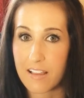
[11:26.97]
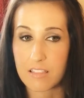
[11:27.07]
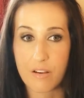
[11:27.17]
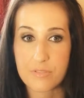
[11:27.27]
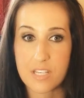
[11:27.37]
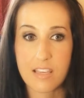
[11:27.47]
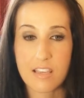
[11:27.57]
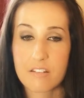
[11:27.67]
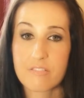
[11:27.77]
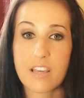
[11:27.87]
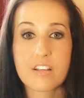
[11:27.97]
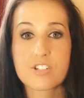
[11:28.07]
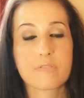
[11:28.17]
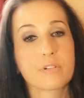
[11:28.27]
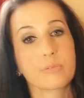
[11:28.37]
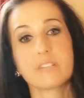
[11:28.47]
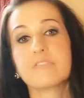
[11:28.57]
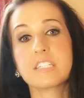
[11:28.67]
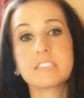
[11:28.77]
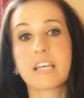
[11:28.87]
I love taking advantage of a
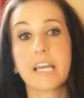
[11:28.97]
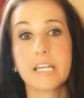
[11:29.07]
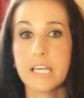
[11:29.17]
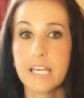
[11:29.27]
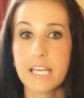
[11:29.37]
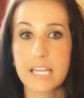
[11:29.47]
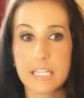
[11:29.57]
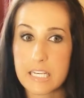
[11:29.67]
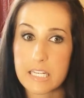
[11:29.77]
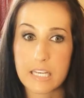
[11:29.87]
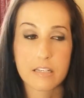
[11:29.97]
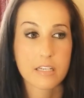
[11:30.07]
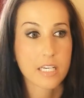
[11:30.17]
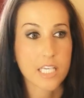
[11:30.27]
refeed day and eating,